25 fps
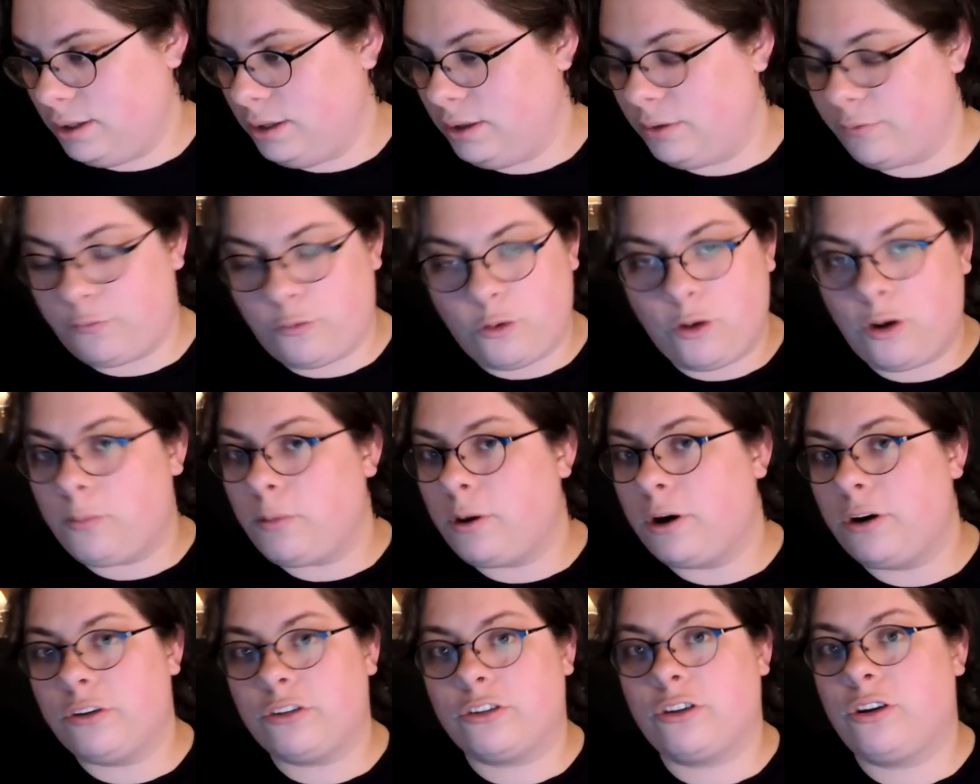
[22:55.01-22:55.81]
the
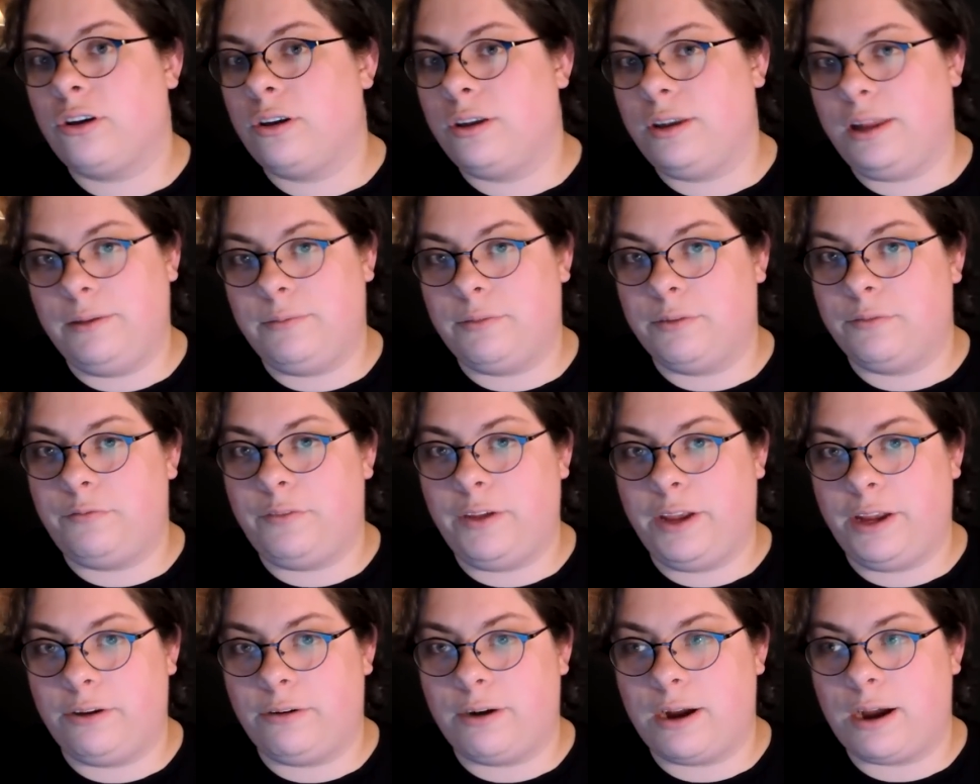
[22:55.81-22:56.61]
Forerunners couldn't even
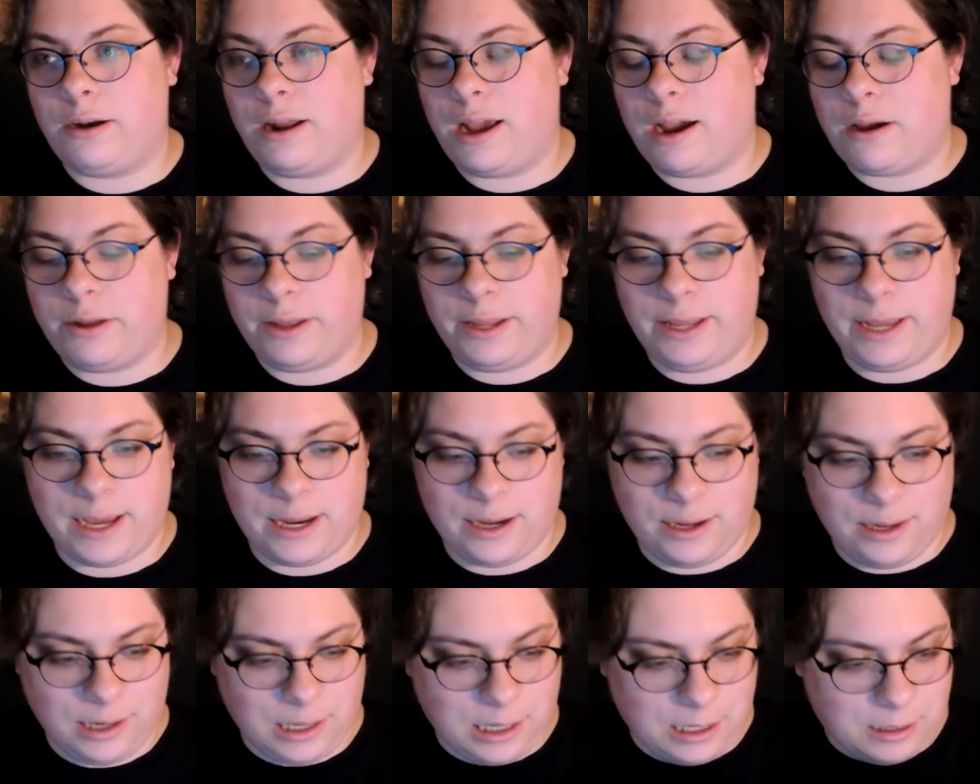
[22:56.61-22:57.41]
figure out how to
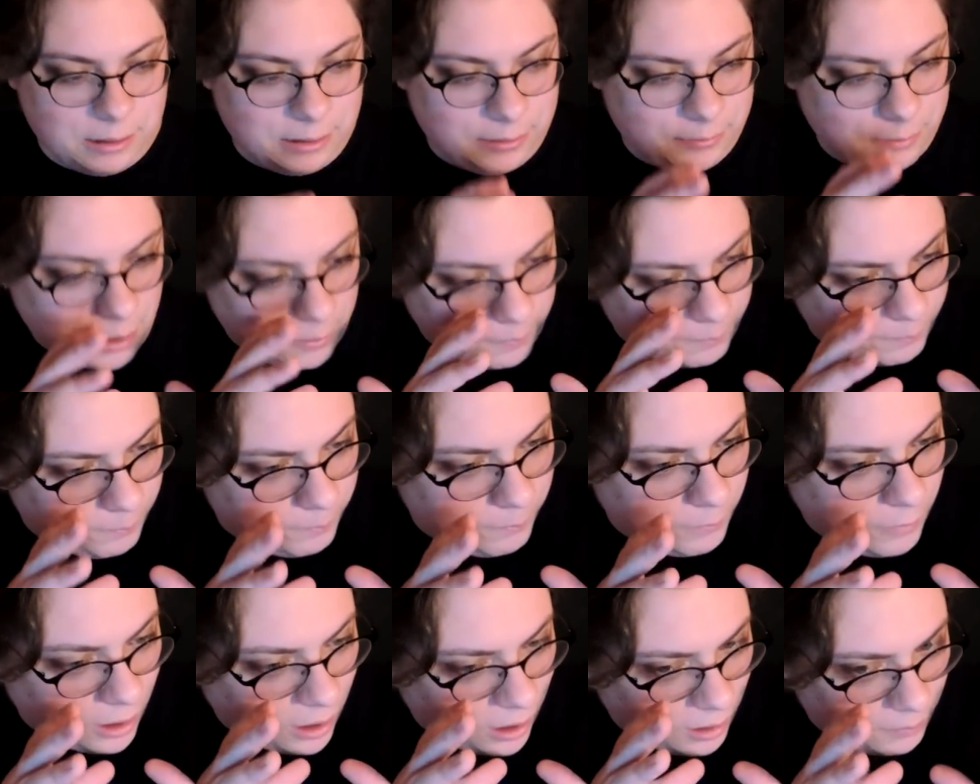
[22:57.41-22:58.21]
get a, a,
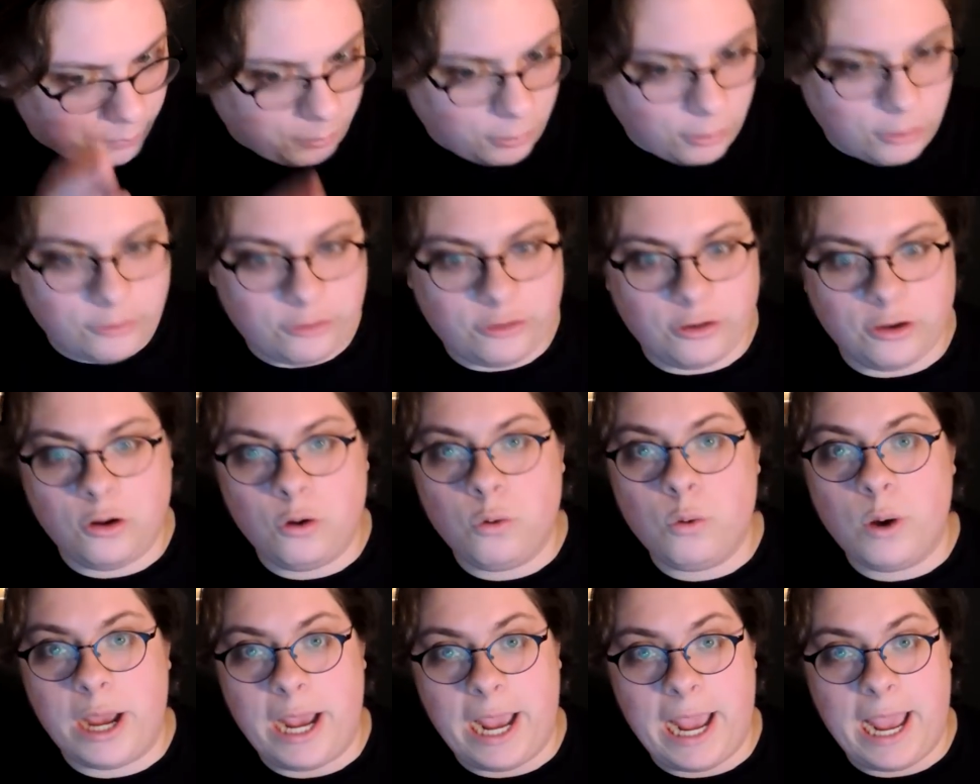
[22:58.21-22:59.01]
a person
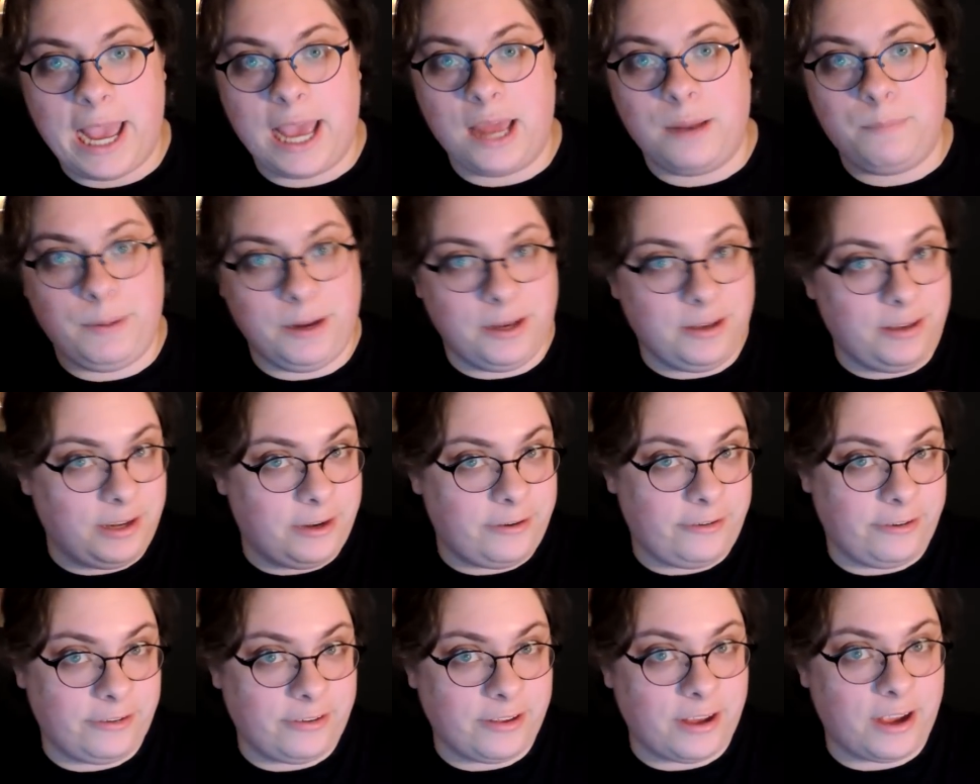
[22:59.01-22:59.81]
who had been
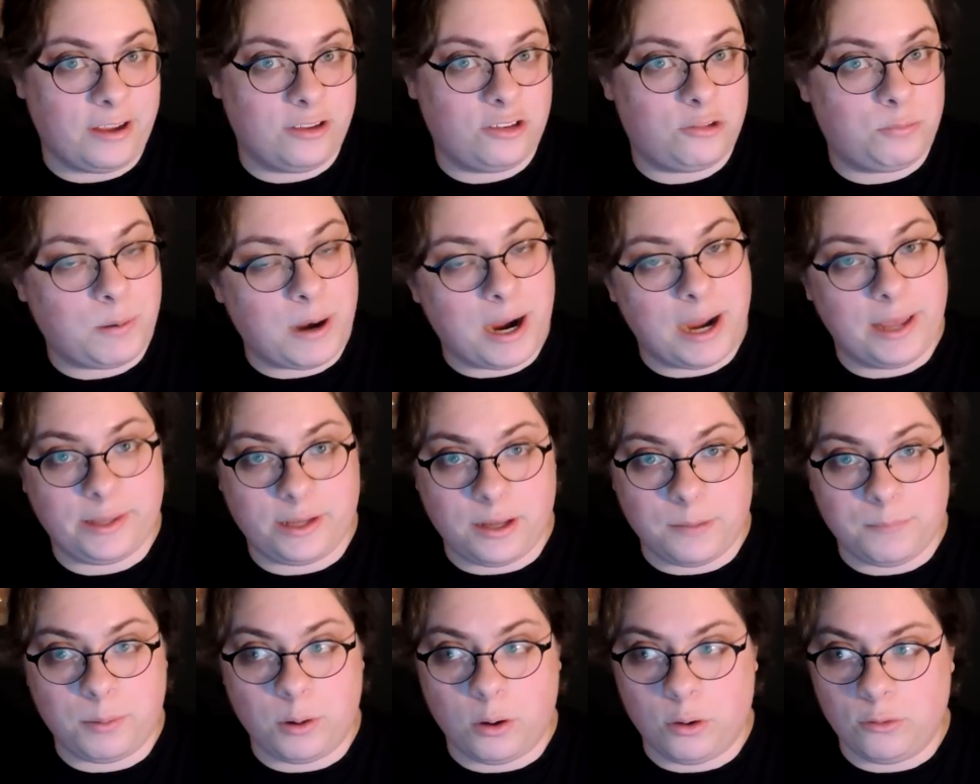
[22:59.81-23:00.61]
digitized by the
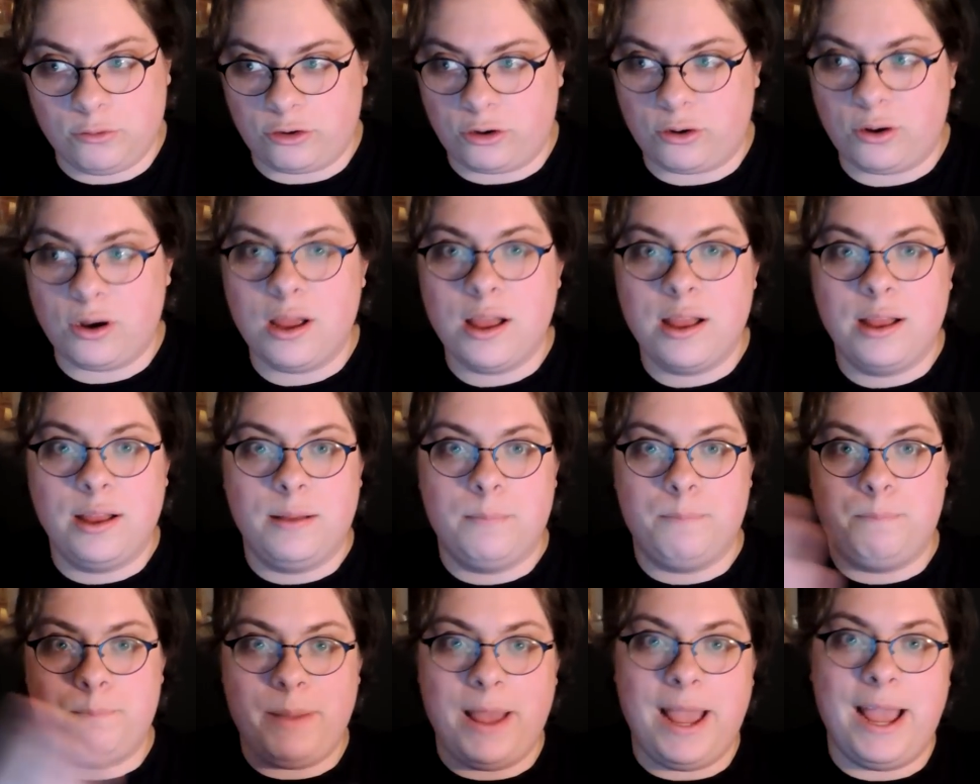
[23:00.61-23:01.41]
composer
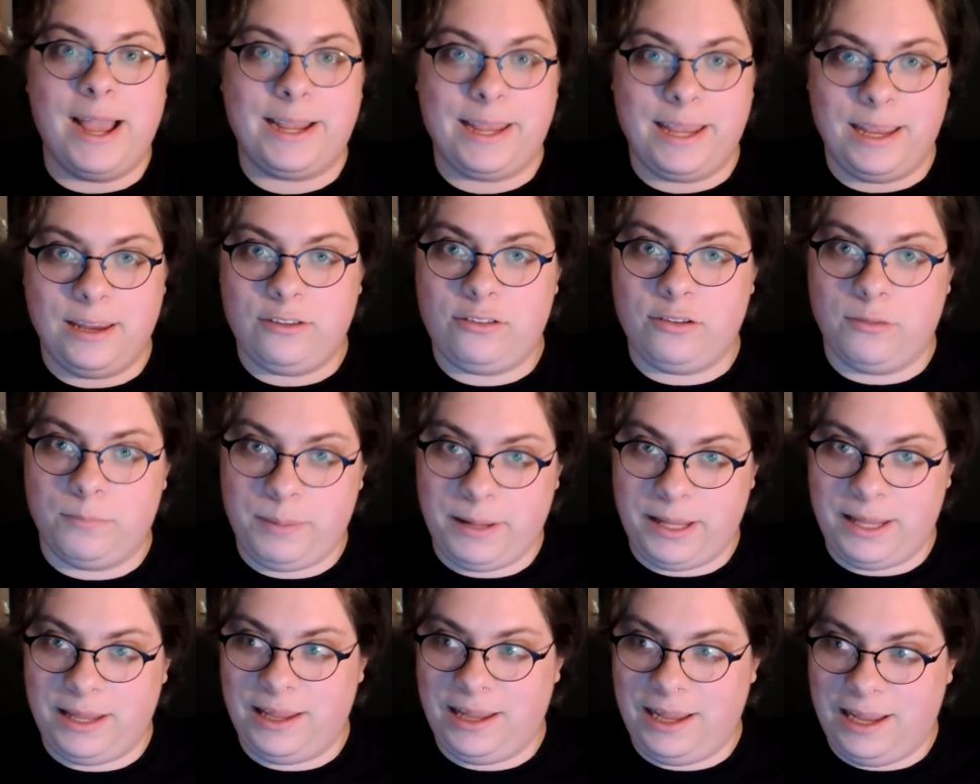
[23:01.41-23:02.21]
back into
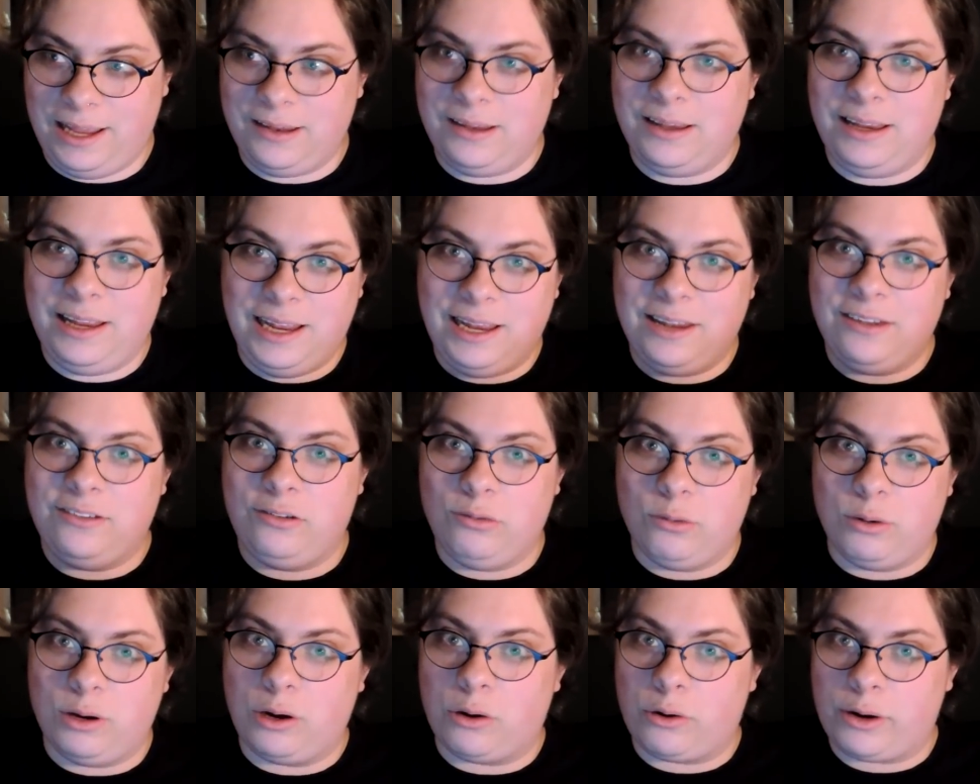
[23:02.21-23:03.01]
be in,
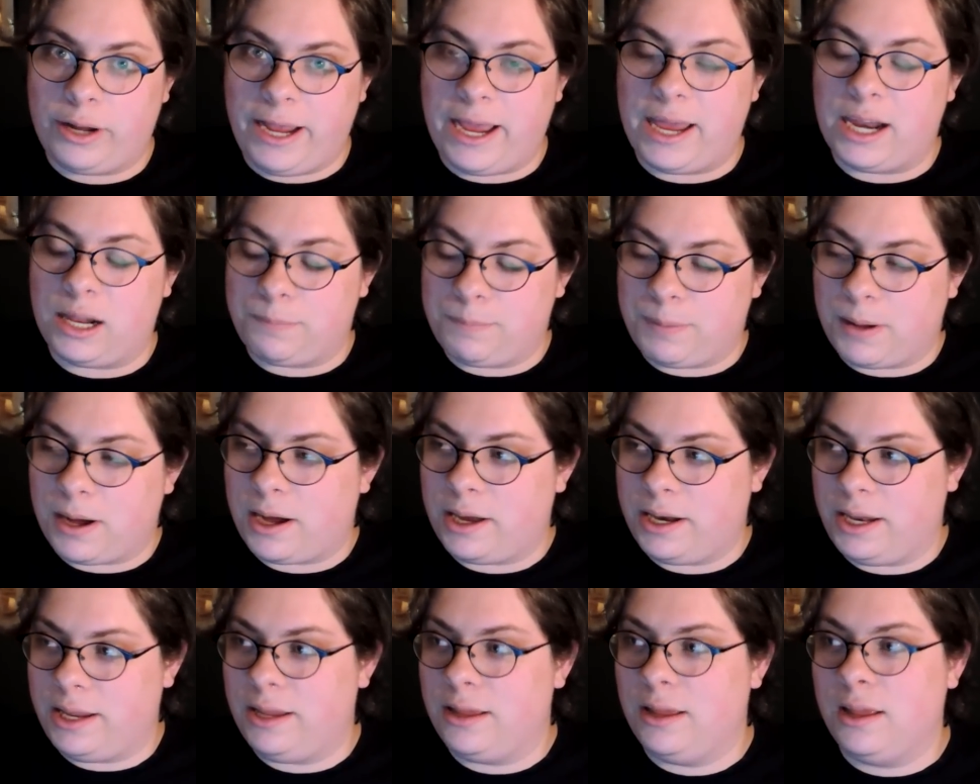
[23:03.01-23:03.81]
into an organic
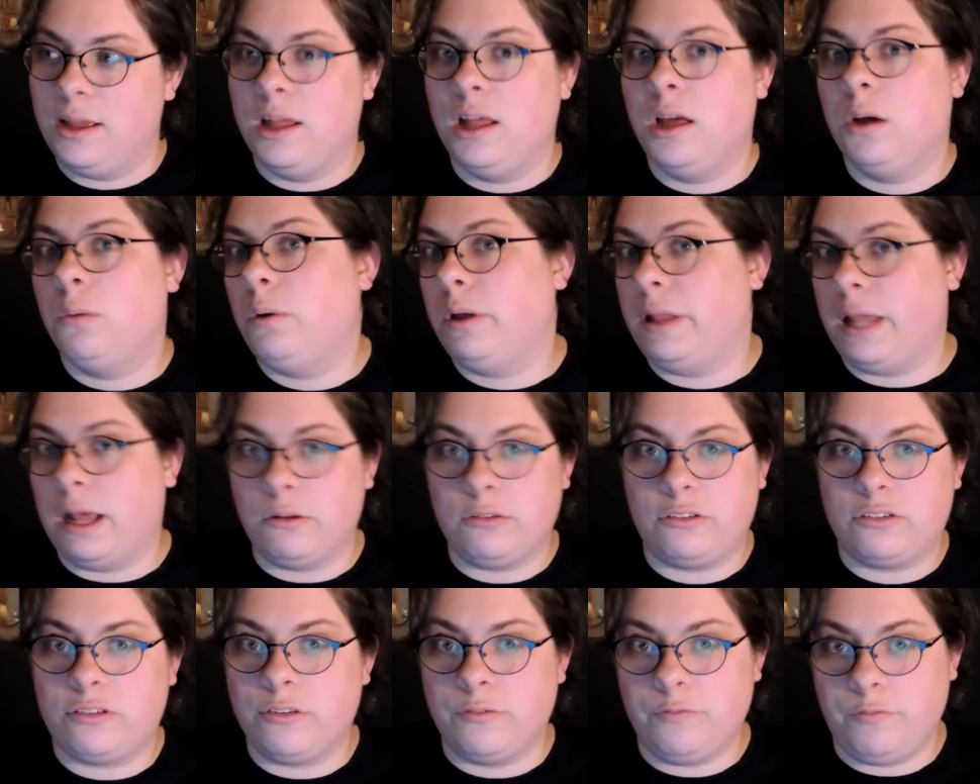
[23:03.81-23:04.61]
body
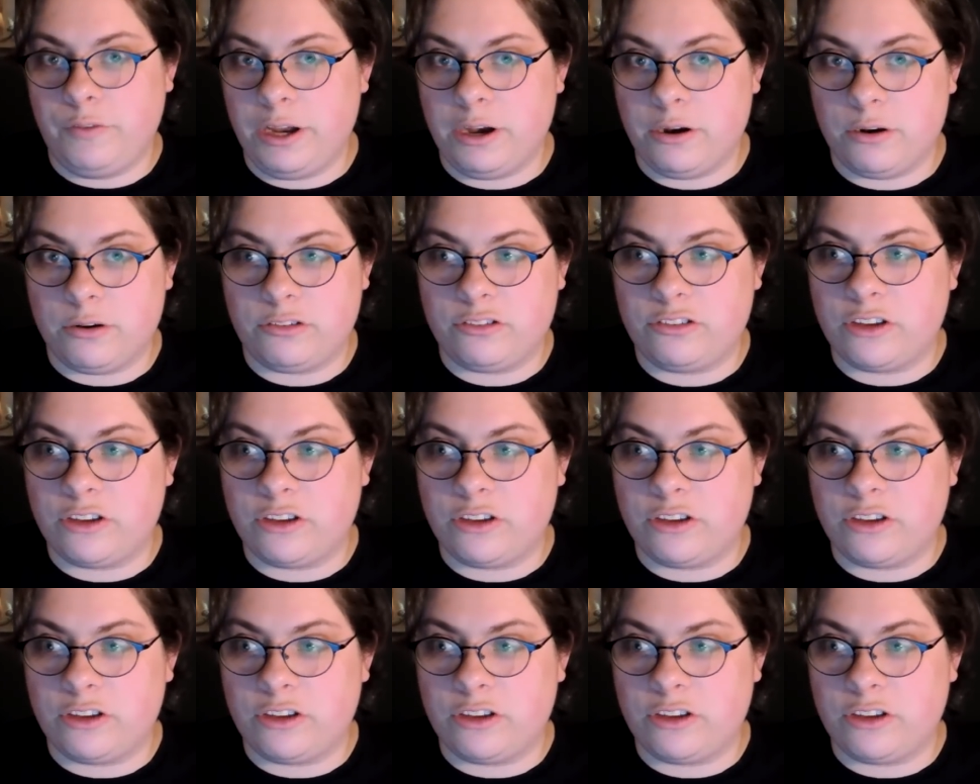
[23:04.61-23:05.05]
without severe